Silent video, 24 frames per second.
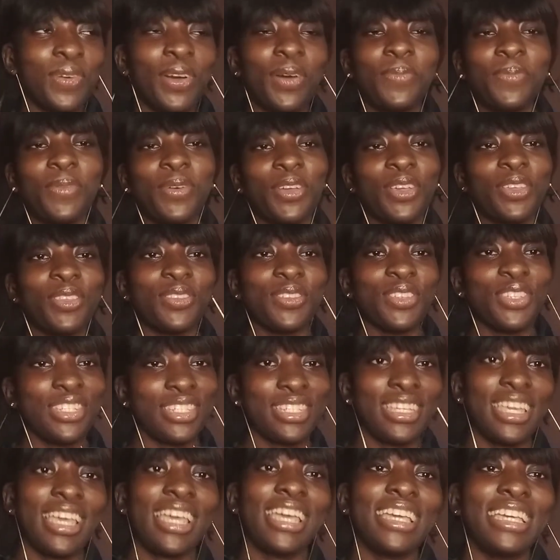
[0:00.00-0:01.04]
but I'm not going to
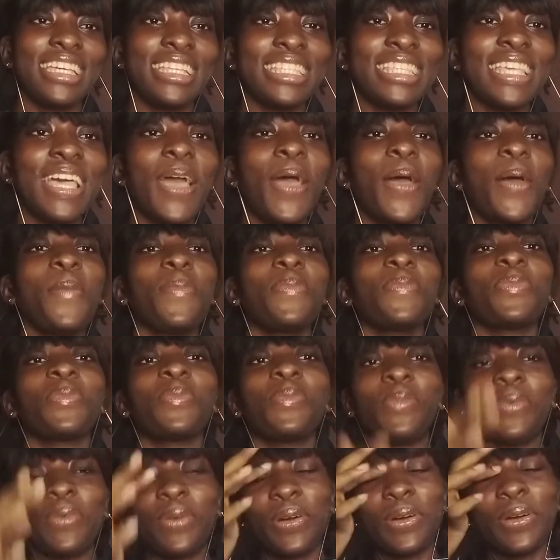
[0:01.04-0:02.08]
share it.
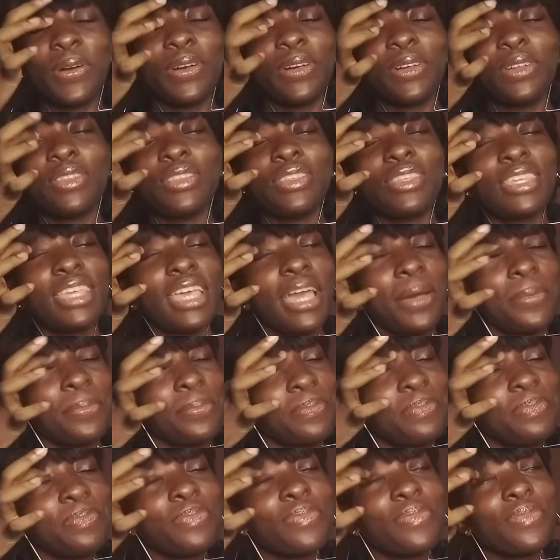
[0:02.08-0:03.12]
But yeah,